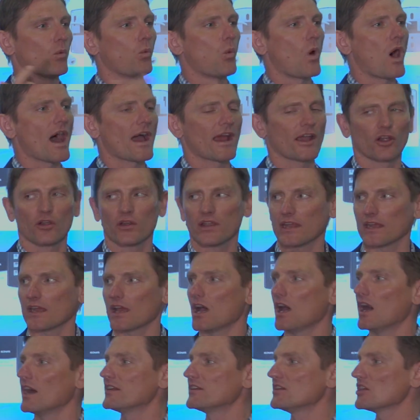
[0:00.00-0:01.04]
wiring,
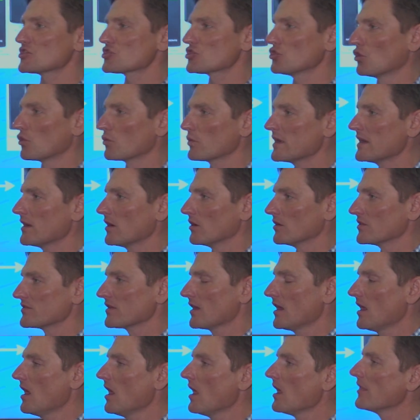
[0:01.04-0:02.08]
additional readers.
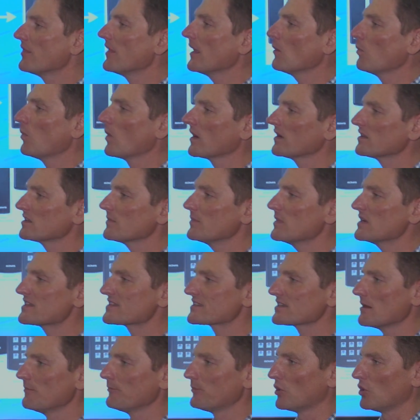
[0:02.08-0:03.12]
They want it to be
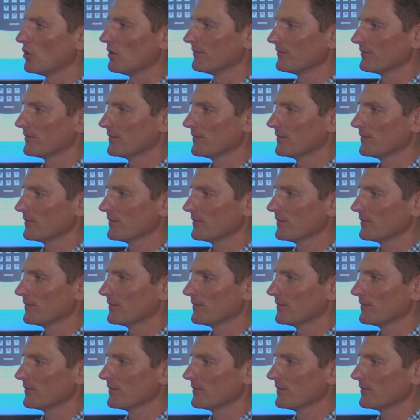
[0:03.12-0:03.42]
simple,